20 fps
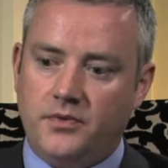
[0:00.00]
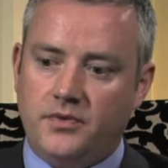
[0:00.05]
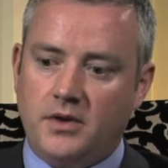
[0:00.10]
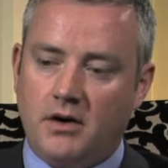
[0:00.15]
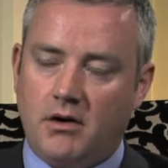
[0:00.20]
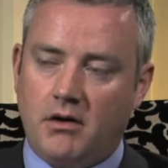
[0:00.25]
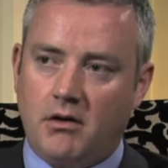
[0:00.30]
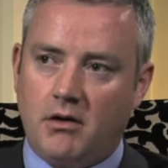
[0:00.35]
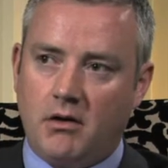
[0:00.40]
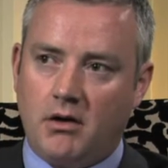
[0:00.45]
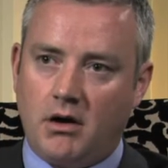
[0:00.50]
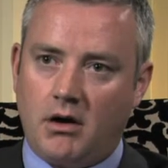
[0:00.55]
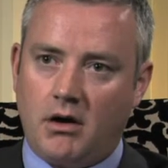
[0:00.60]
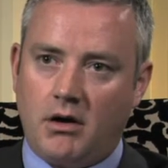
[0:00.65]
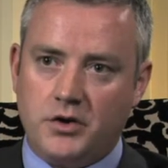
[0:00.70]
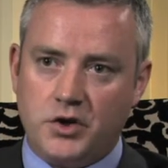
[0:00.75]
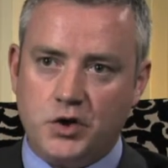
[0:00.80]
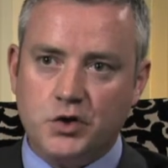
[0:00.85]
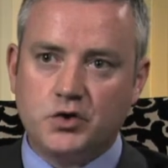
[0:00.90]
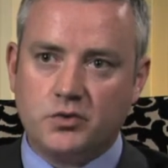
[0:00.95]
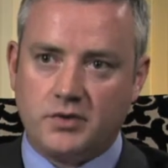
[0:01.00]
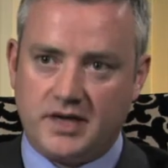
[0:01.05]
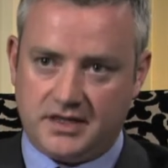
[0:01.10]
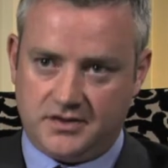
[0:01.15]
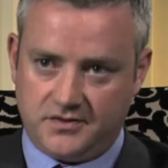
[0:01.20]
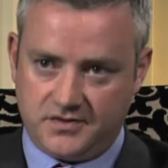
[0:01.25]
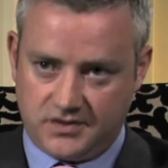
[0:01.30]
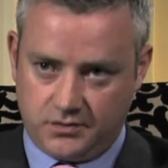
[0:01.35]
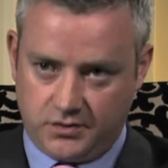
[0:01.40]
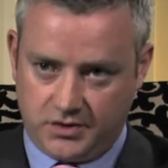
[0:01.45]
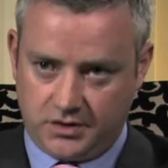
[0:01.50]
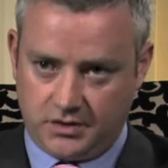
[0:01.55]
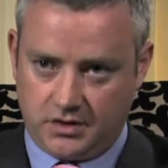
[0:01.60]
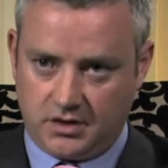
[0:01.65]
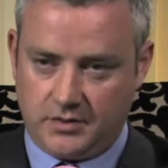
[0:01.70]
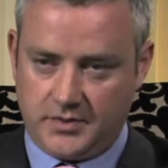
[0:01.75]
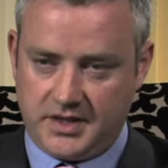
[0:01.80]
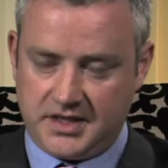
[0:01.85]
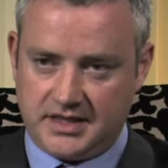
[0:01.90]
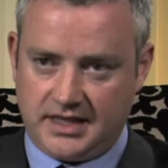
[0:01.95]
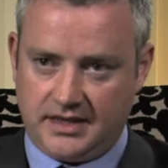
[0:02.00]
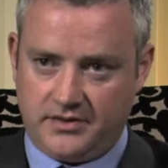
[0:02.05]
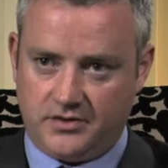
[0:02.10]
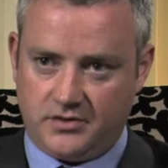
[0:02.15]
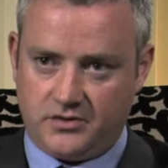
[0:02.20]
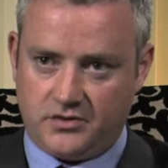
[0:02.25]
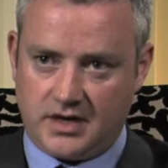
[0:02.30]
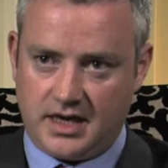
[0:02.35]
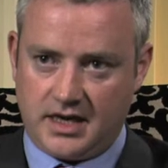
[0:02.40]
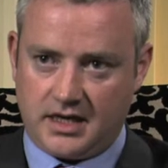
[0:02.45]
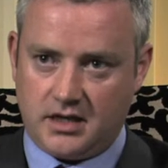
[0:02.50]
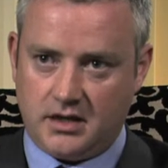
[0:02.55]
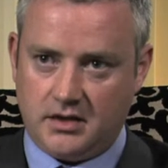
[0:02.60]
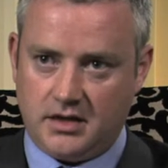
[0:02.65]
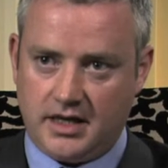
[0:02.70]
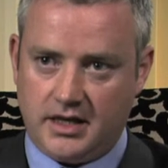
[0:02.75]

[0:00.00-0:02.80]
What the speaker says: There are new directives which are coming down the track.